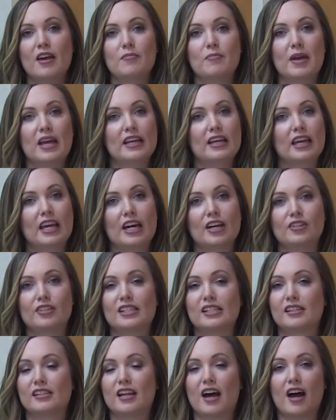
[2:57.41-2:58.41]
Medicare
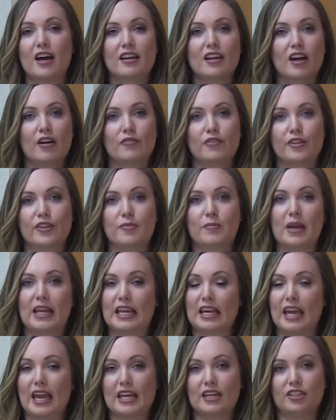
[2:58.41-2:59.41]
does not cover the
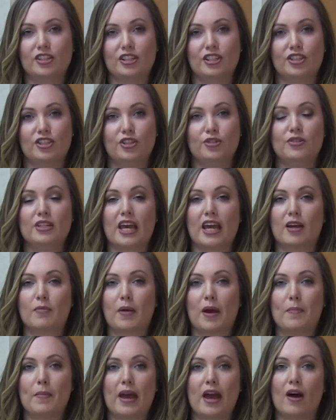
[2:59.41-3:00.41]
medications you take
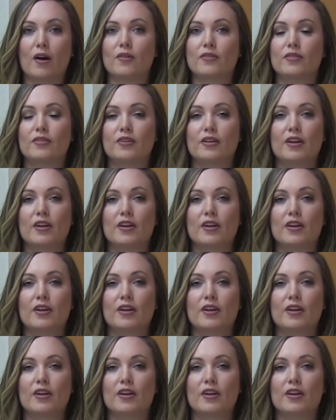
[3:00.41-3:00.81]
by mouth.